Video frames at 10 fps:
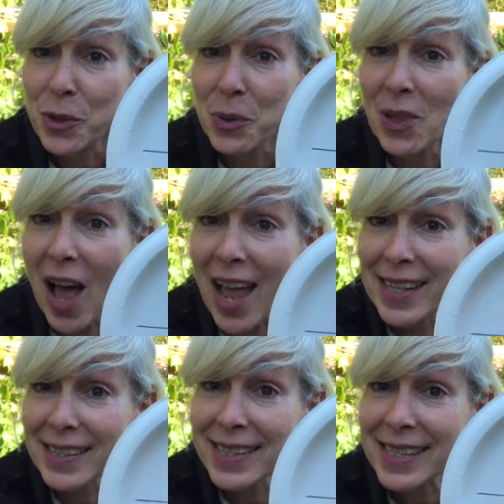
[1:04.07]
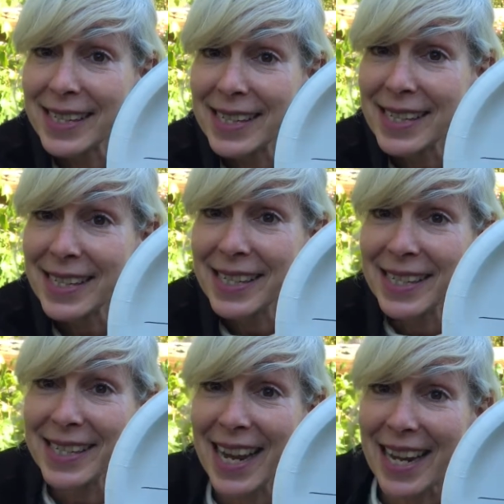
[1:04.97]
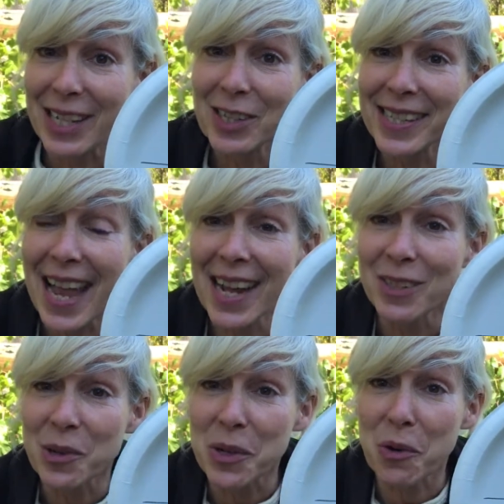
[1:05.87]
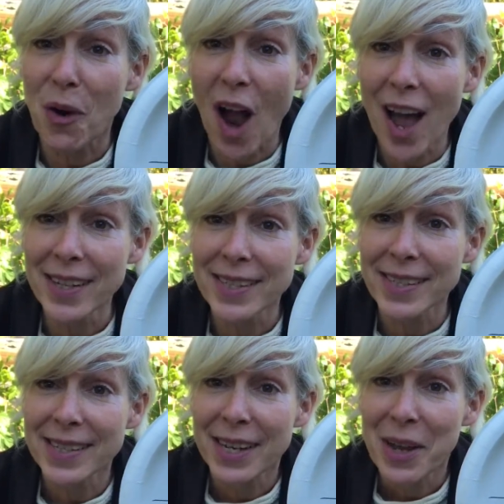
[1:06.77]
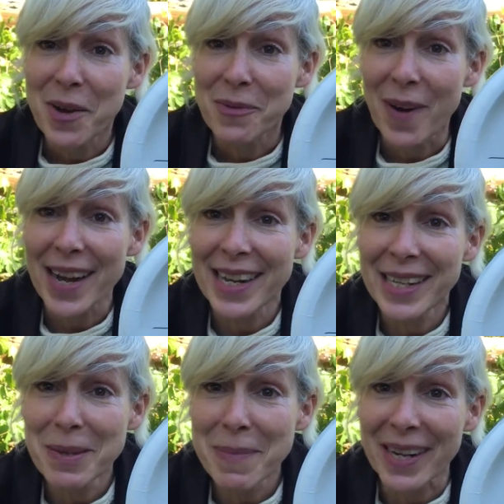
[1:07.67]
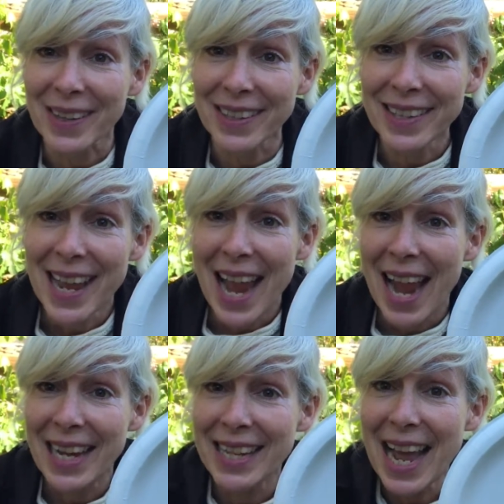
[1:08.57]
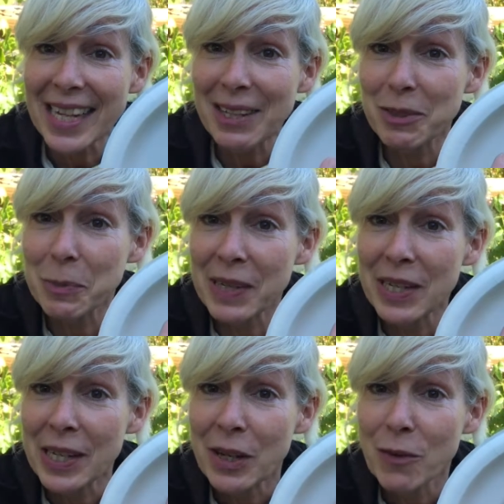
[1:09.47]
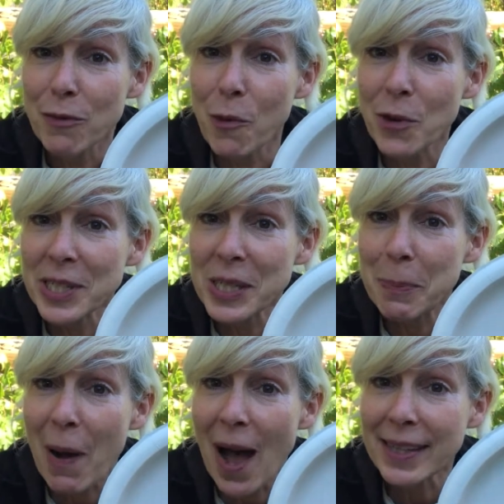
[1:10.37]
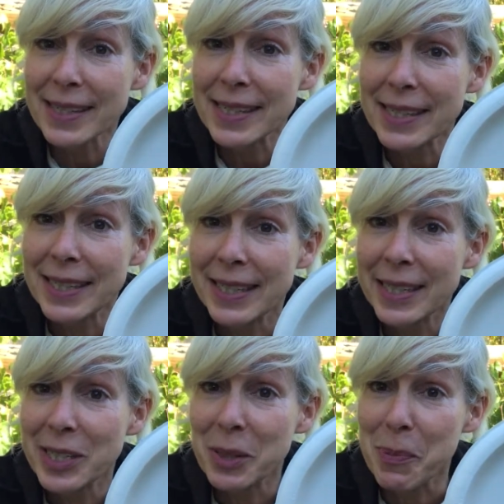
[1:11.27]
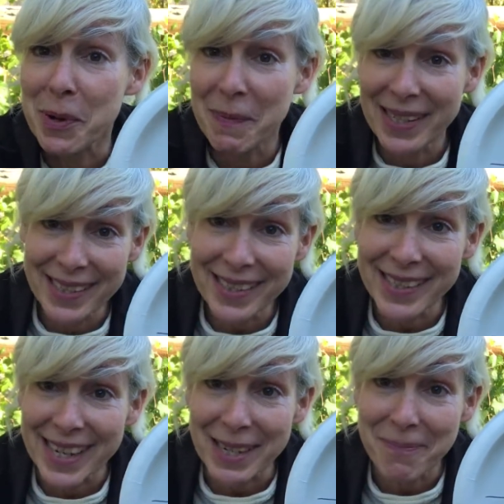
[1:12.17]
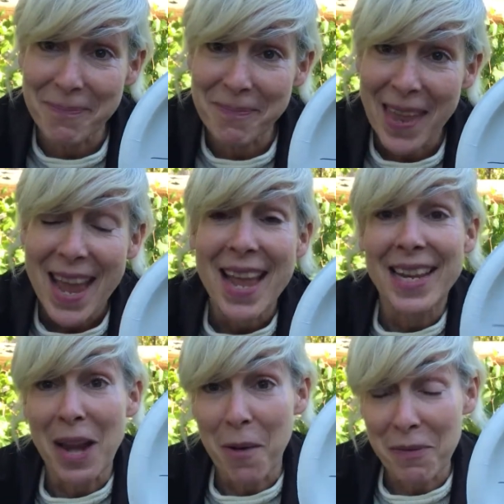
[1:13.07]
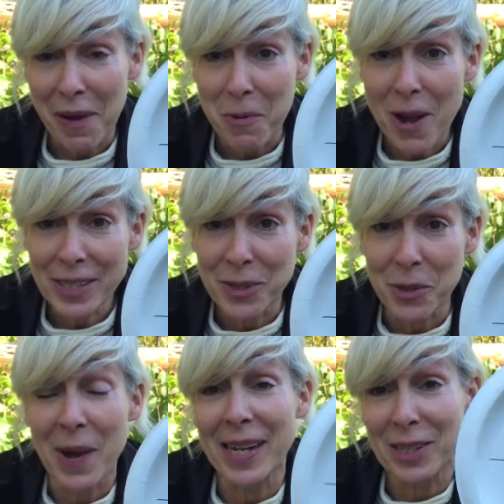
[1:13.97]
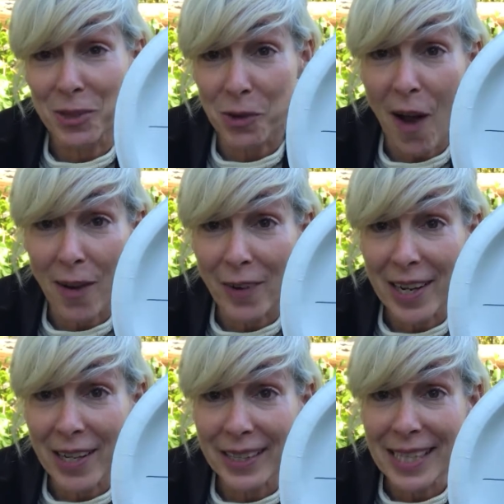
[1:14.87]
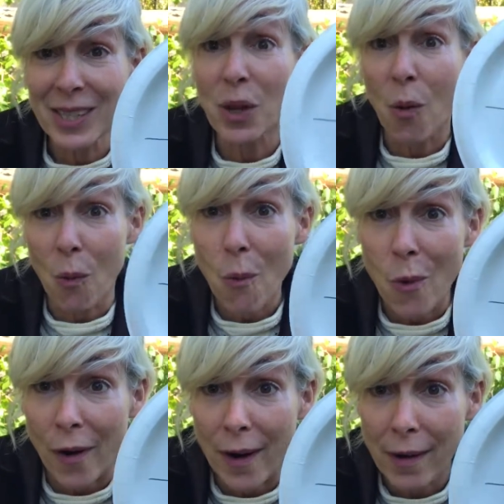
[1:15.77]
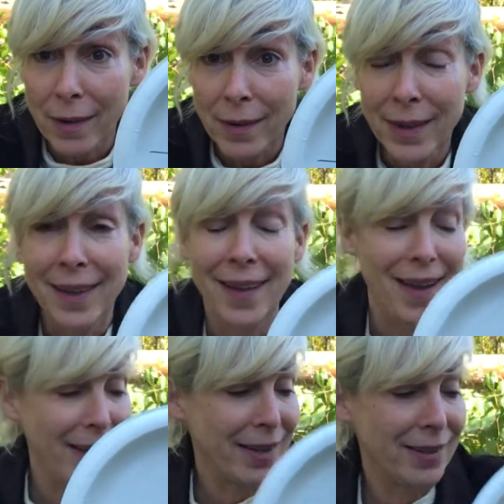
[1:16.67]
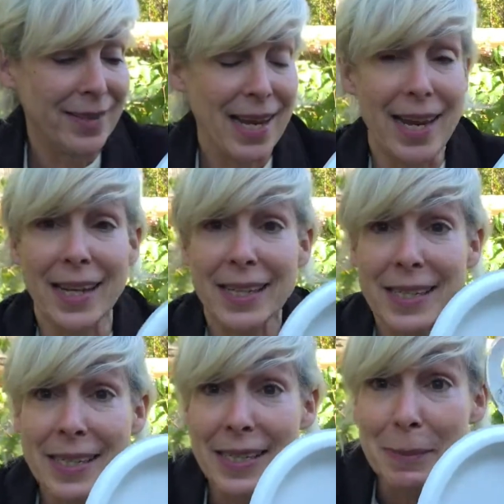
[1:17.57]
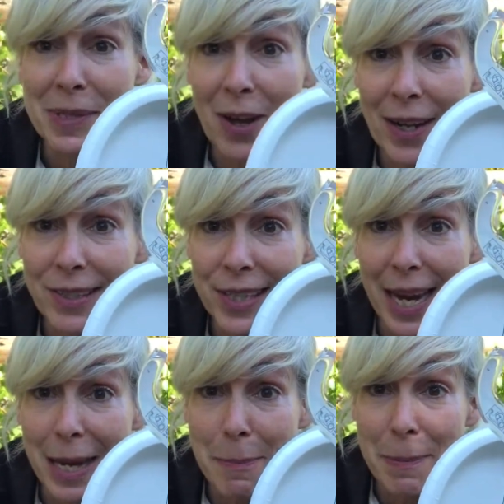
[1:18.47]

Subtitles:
lines that intersect or cross right in the middle, and that gives me 4 spots to put my seeds in. Now if I wanted to, I could draw right on this, or I could take some Scotch tape